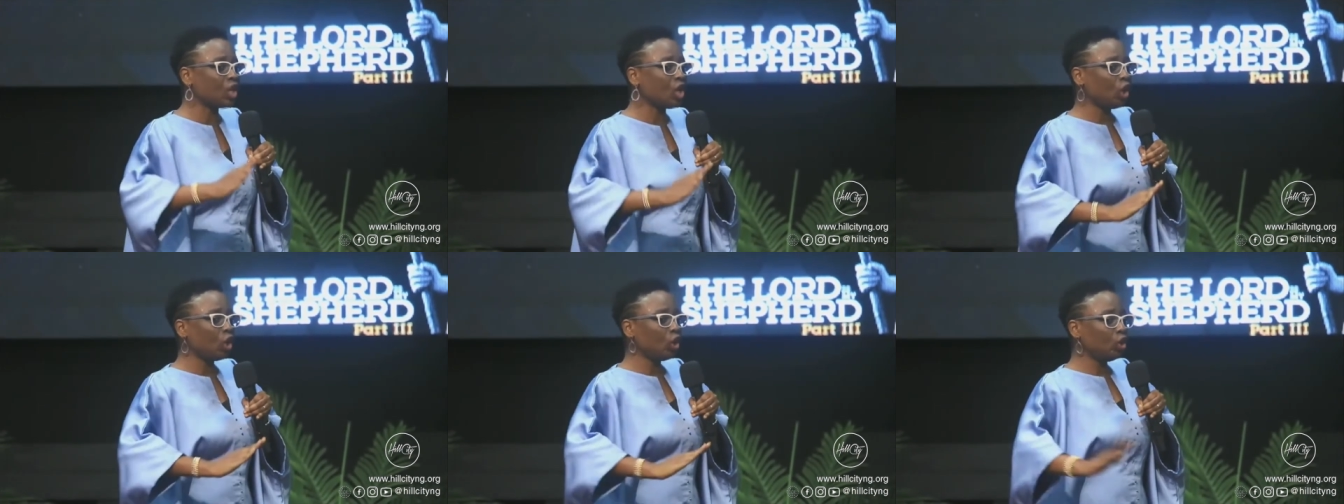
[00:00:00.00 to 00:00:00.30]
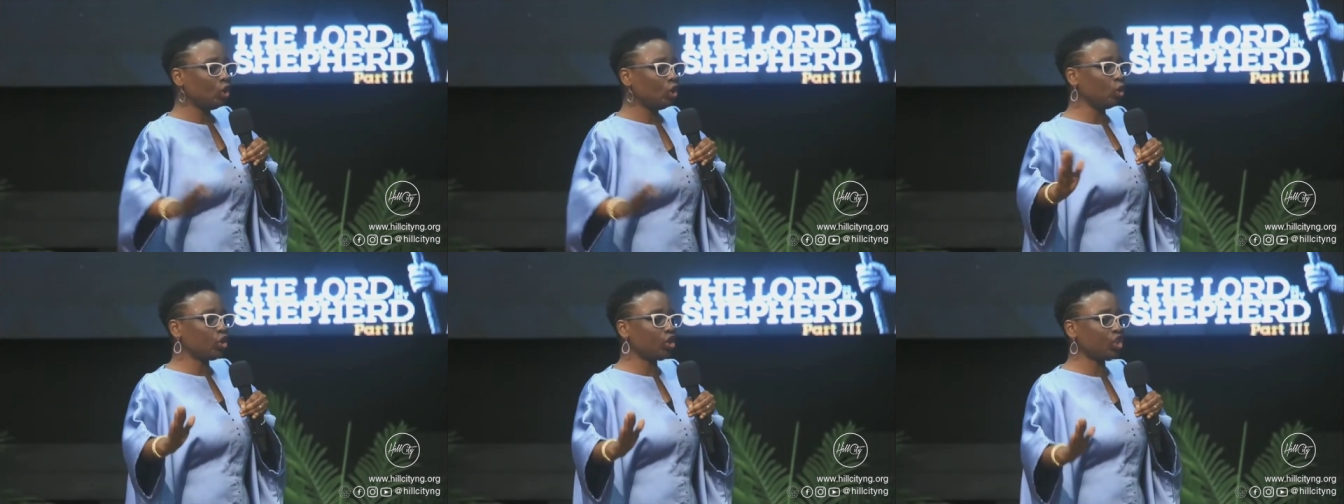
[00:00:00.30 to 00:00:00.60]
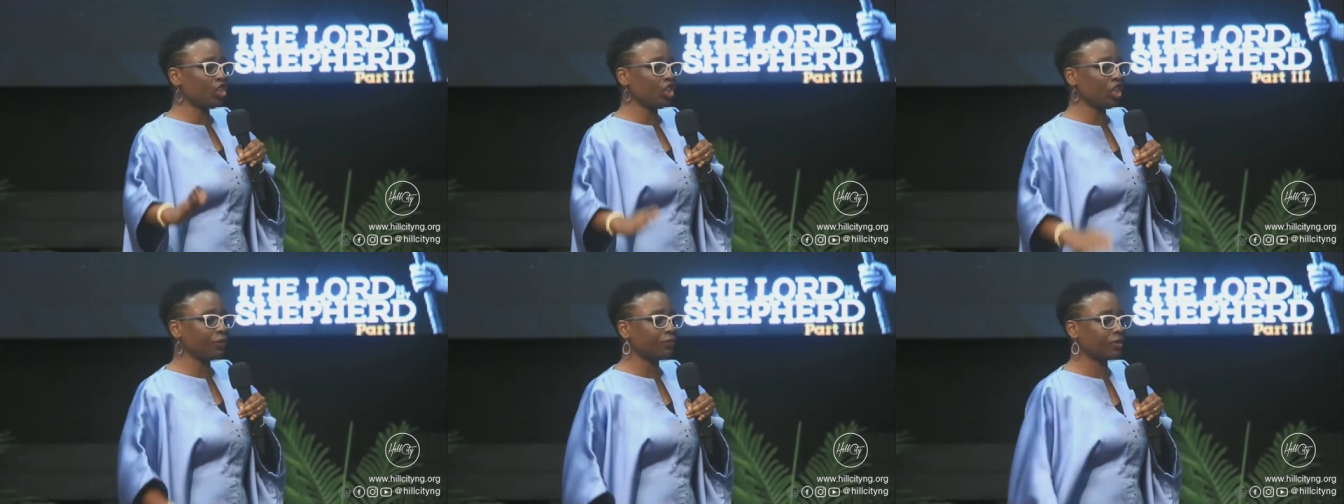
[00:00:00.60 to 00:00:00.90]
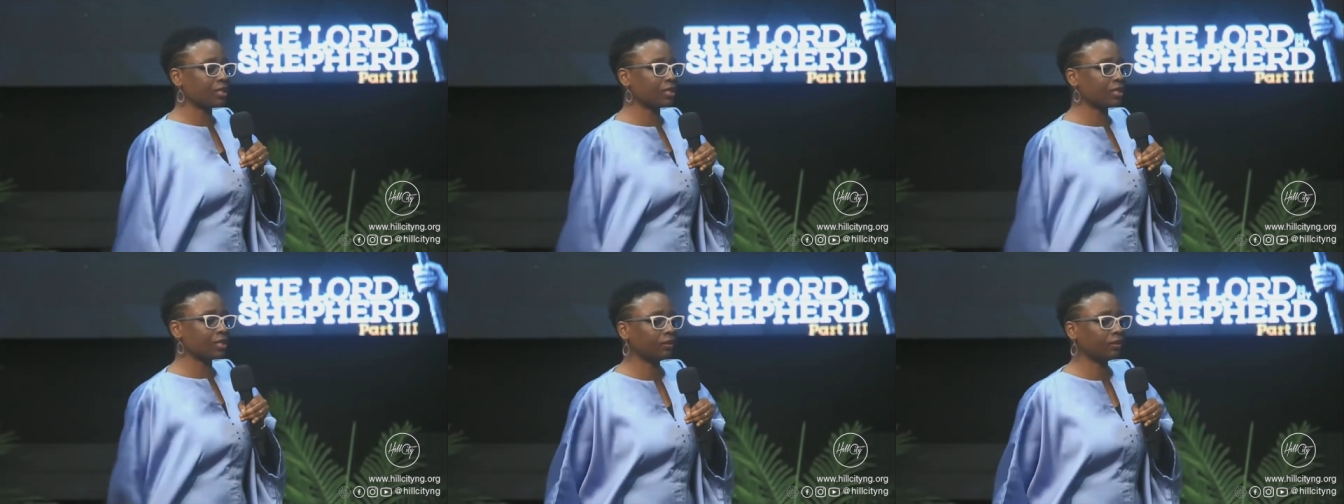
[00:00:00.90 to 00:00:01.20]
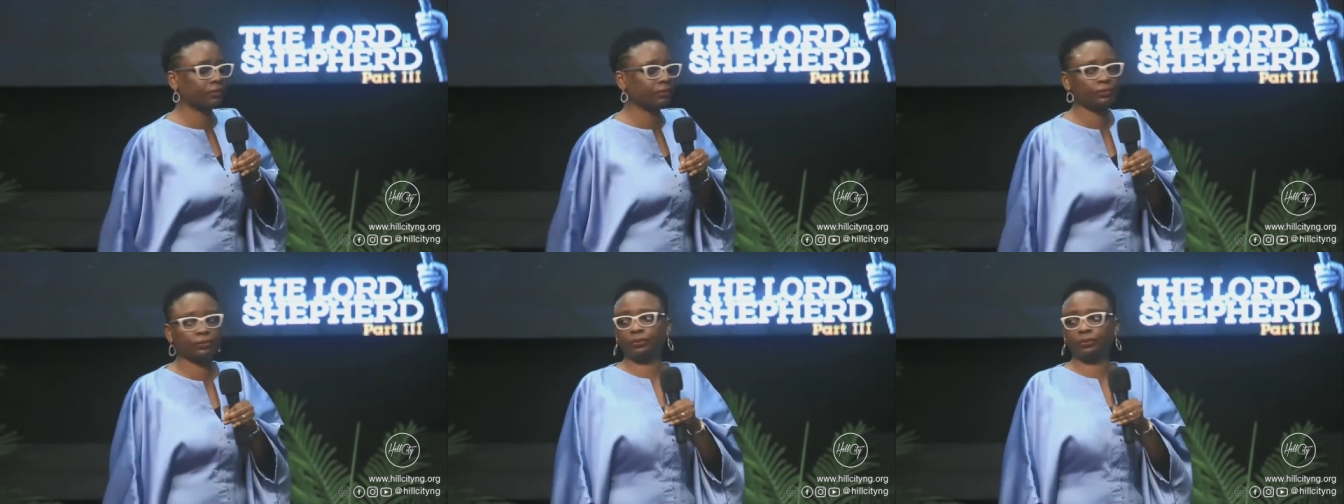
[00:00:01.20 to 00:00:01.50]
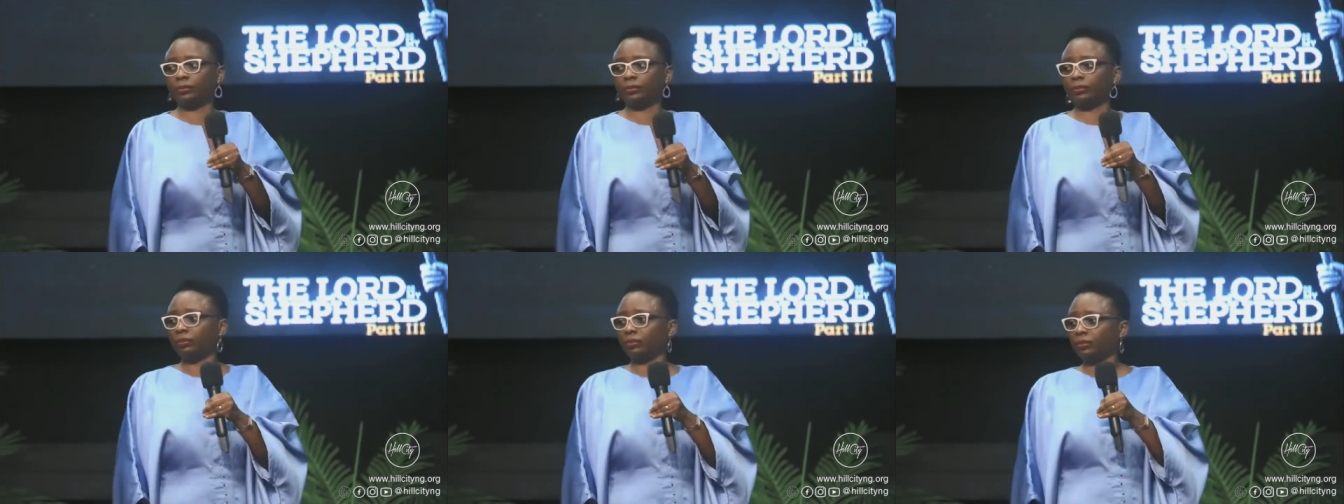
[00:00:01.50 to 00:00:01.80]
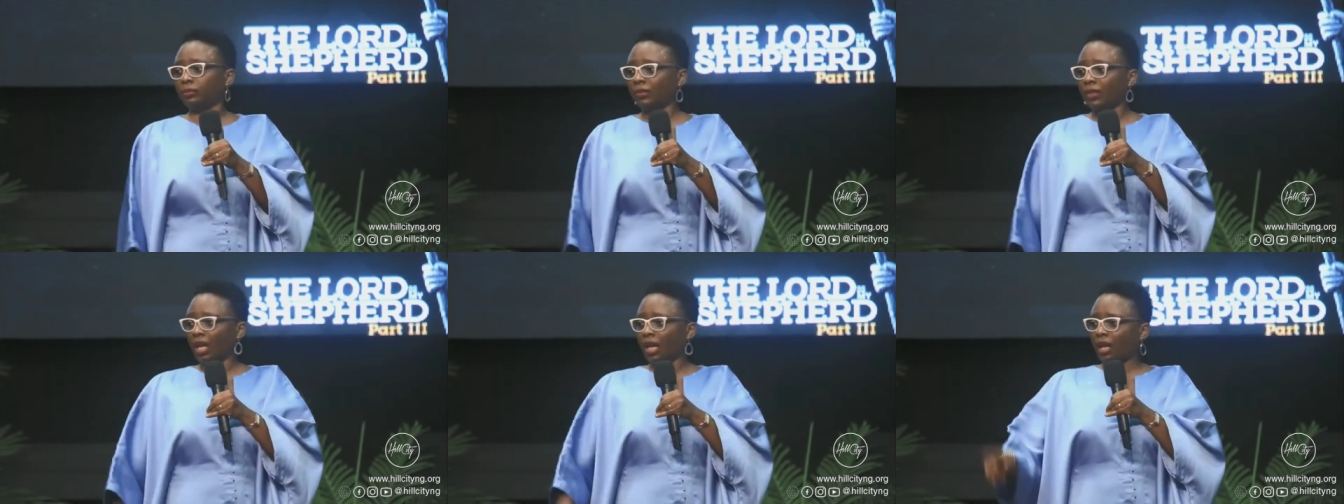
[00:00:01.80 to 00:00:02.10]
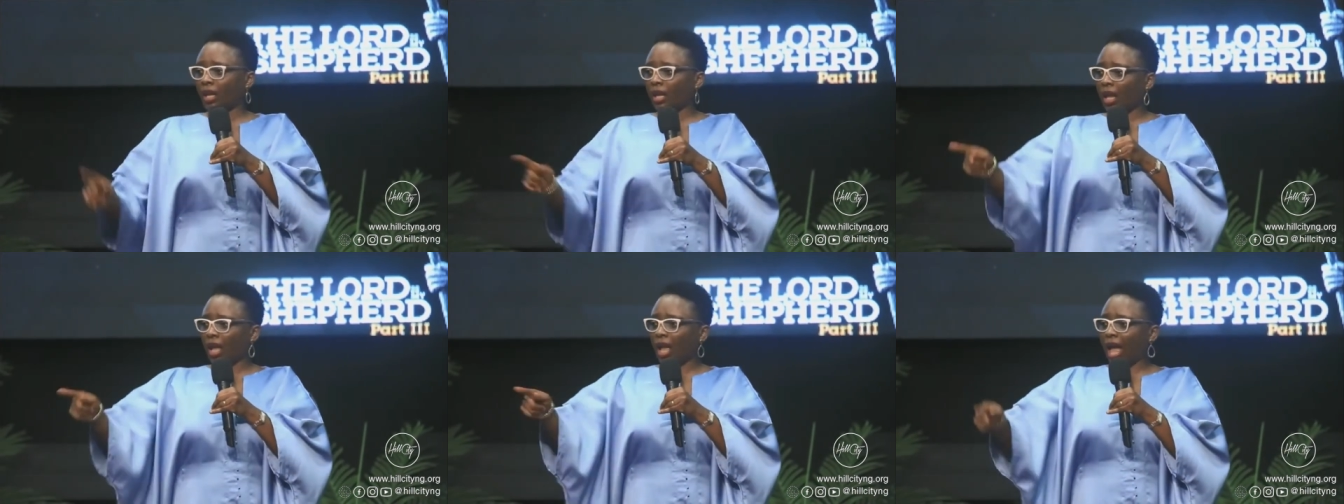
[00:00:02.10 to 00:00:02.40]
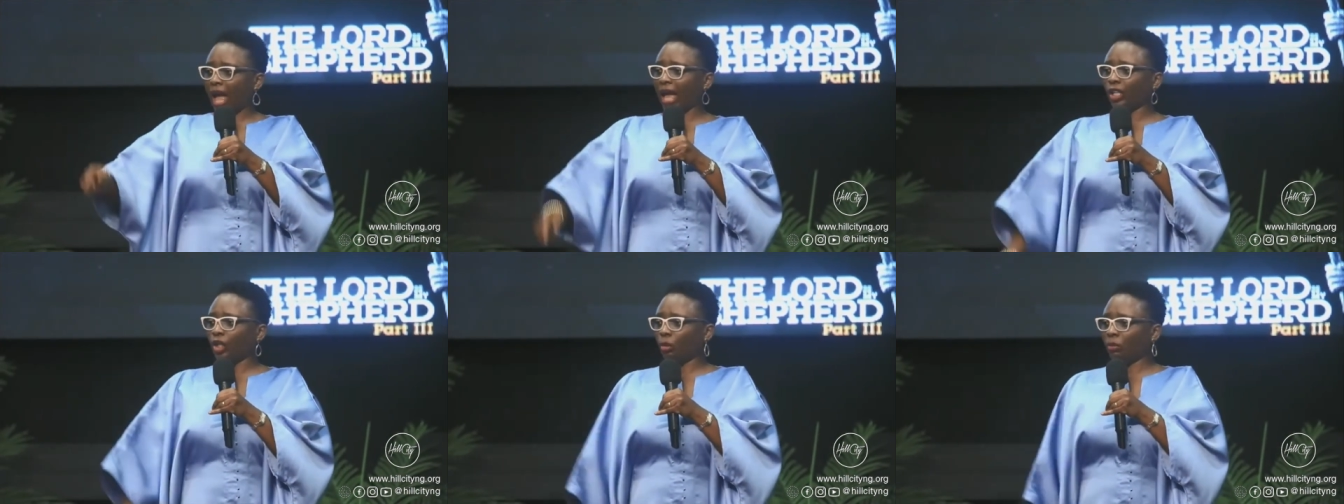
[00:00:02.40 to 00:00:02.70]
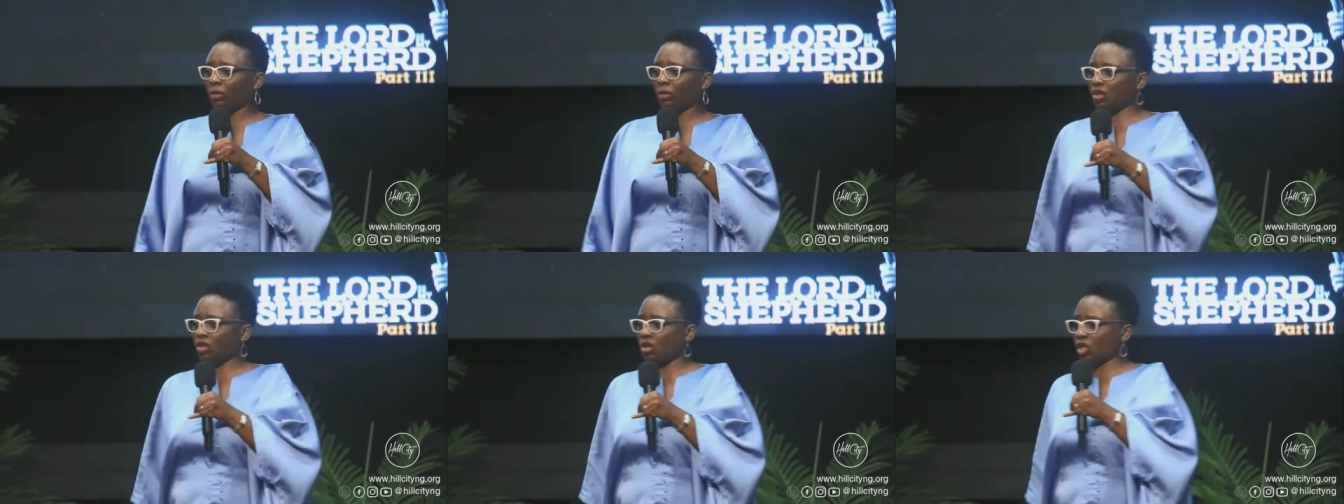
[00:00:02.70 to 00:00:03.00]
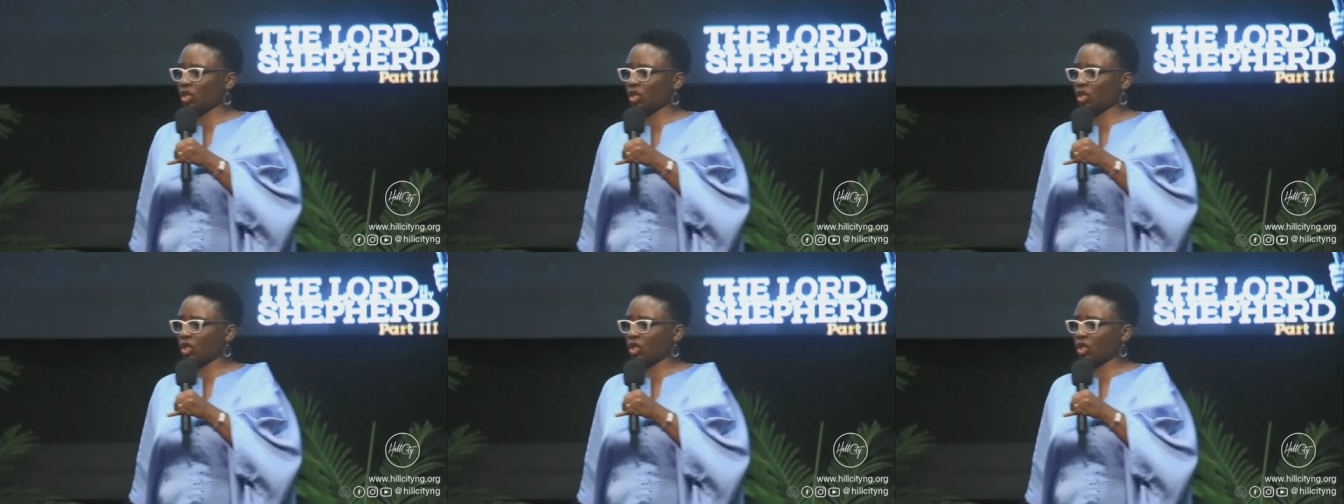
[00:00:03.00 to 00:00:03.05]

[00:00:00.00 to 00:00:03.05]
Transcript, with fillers: You shift and you miss your